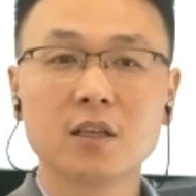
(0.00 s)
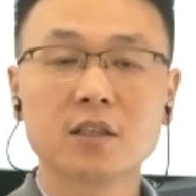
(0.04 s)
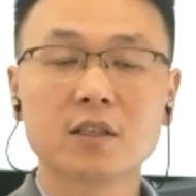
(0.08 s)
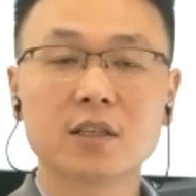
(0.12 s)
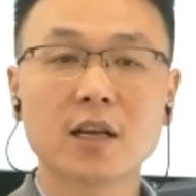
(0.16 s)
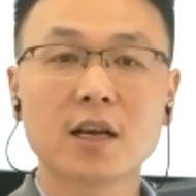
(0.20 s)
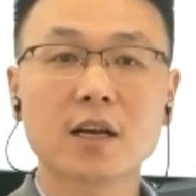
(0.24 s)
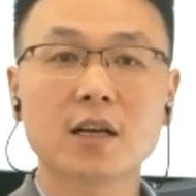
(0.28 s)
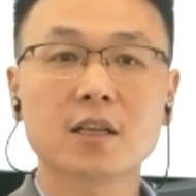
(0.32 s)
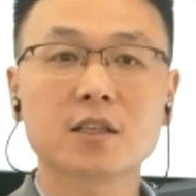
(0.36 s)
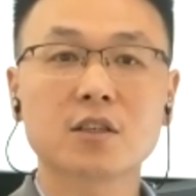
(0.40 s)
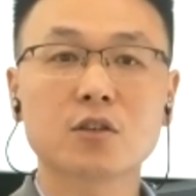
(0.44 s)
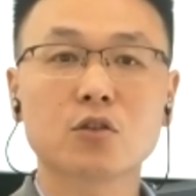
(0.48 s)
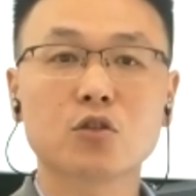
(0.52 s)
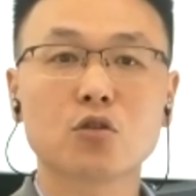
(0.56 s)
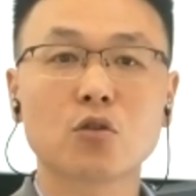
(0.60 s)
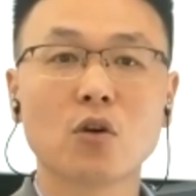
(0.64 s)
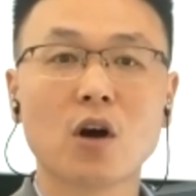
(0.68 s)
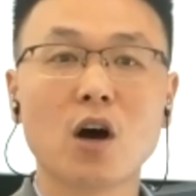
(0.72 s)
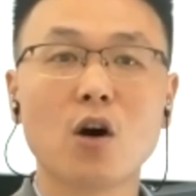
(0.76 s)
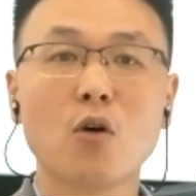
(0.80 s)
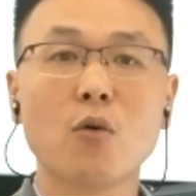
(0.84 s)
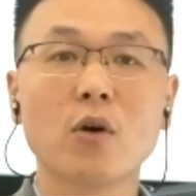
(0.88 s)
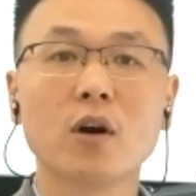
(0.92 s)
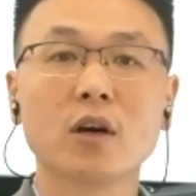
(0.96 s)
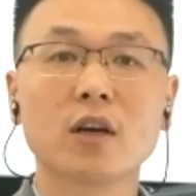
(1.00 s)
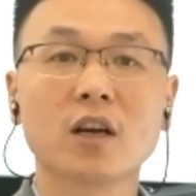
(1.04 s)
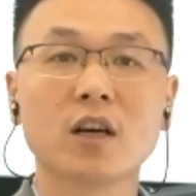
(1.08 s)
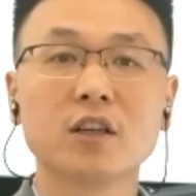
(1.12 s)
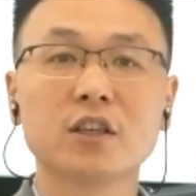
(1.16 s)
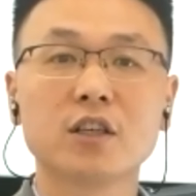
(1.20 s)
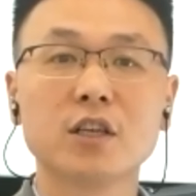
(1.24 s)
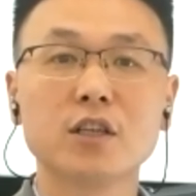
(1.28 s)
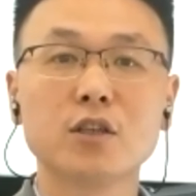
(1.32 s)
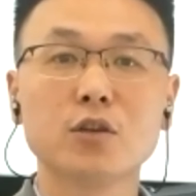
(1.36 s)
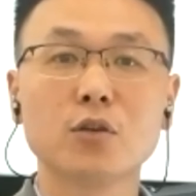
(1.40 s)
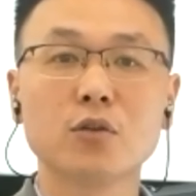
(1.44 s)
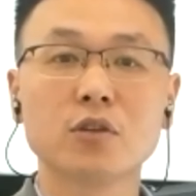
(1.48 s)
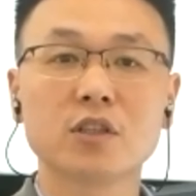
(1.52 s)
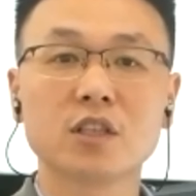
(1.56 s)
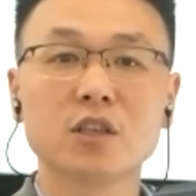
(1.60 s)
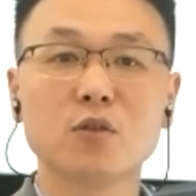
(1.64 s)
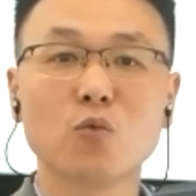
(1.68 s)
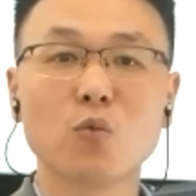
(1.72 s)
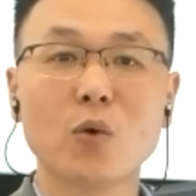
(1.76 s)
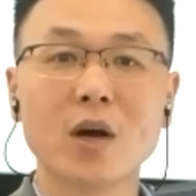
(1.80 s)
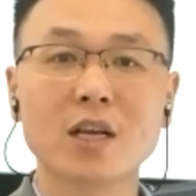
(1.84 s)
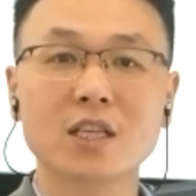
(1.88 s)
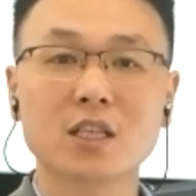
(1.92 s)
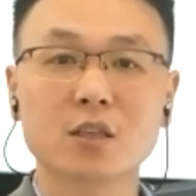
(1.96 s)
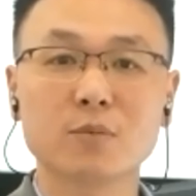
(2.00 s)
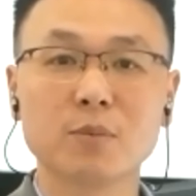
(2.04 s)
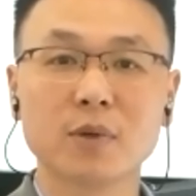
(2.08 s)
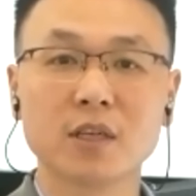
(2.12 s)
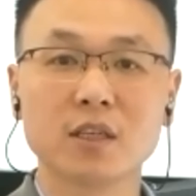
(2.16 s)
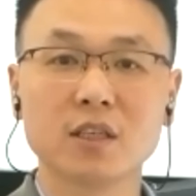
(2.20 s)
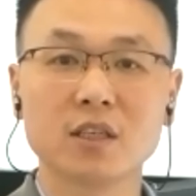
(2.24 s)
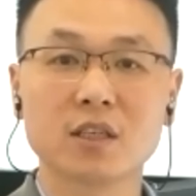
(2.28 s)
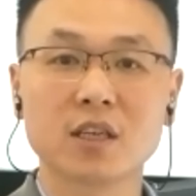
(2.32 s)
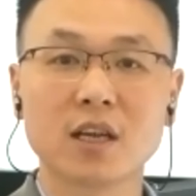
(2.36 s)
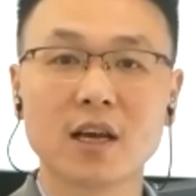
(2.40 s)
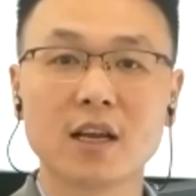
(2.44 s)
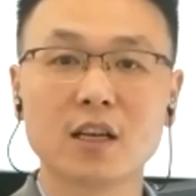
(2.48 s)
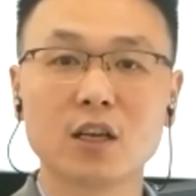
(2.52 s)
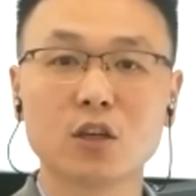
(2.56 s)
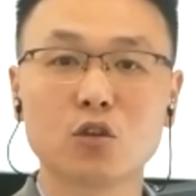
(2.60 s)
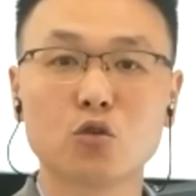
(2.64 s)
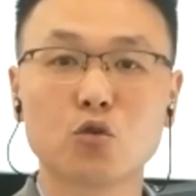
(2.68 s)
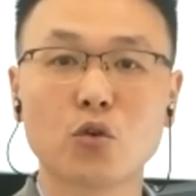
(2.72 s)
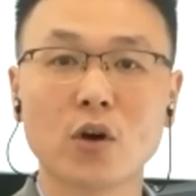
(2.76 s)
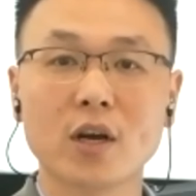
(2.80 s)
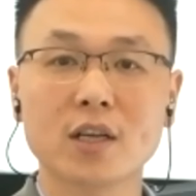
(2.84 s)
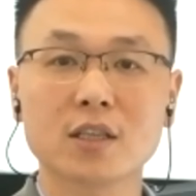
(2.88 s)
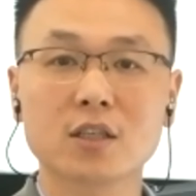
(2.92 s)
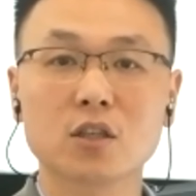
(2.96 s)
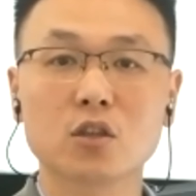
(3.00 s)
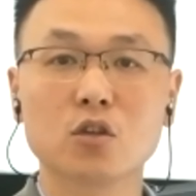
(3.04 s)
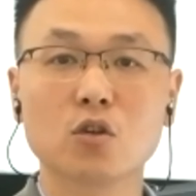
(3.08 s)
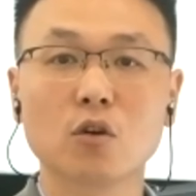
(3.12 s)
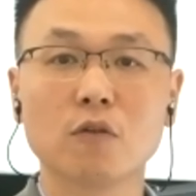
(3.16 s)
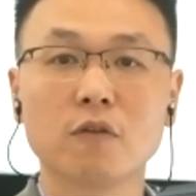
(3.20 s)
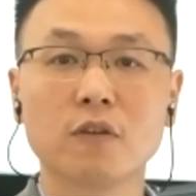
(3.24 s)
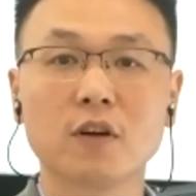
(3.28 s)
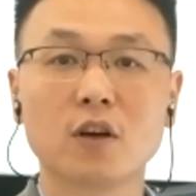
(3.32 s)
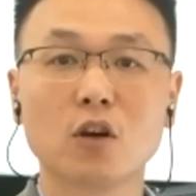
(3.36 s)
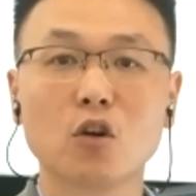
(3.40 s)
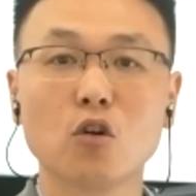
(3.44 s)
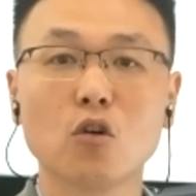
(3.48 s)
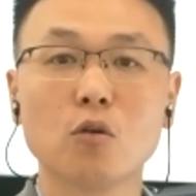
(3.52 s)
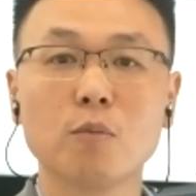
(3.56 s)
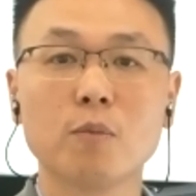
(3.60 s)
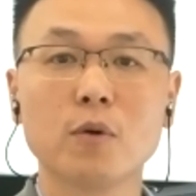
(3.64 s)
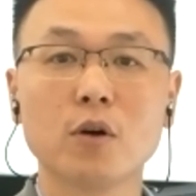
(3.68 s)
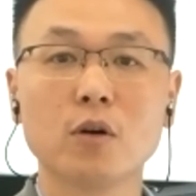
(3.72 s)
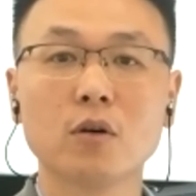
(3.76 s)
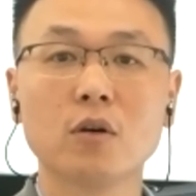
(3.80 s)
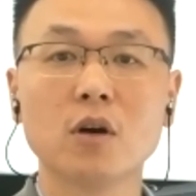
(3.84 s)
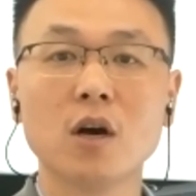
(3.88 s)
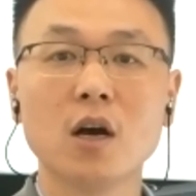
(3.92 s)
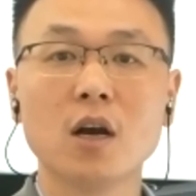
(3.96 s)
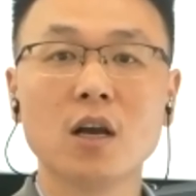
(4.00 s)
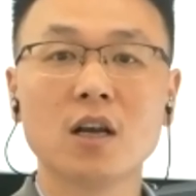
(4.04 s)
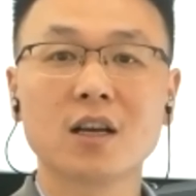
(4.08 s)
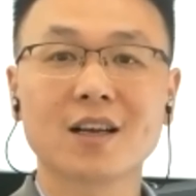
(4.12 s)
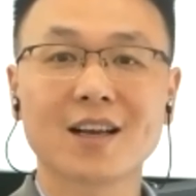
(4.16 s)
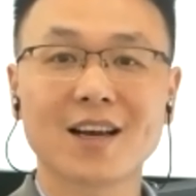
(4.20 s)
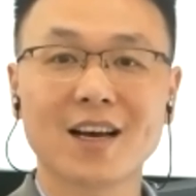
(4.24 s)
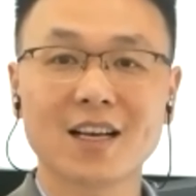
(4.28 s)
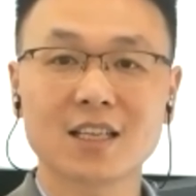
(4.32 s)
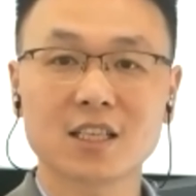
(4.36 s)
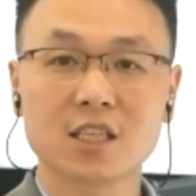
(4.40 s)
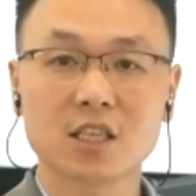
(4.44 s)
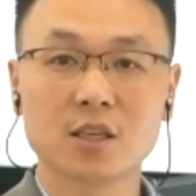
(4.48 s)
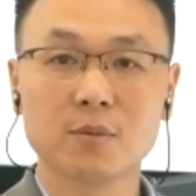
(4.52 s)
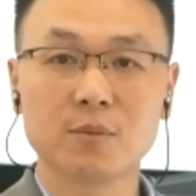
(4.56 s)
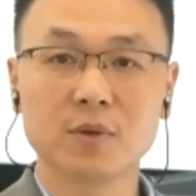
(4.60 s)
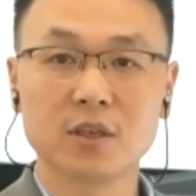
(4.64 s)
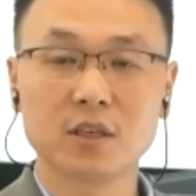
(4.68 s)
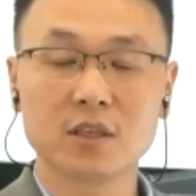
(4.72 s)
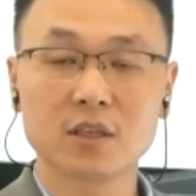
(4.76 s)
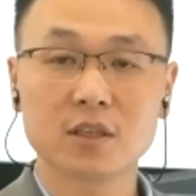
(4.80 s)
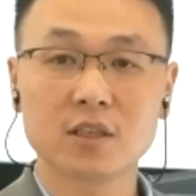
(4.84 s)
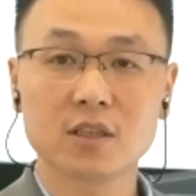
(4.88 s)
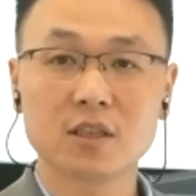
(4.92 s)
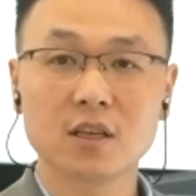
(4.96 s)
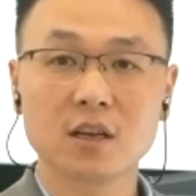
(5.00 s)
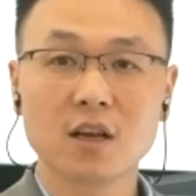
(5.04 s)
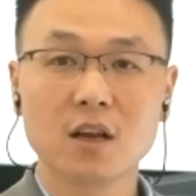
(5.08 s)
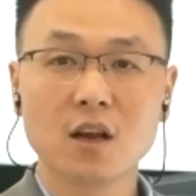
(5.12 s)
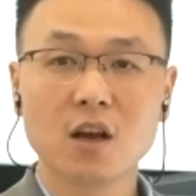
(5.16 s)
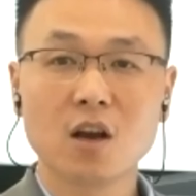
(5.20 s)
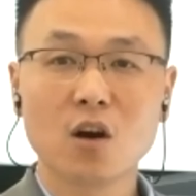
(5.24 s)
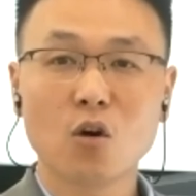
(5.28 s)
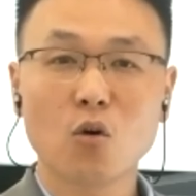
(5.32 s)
thanks to our continuous investment and the trust of global customers.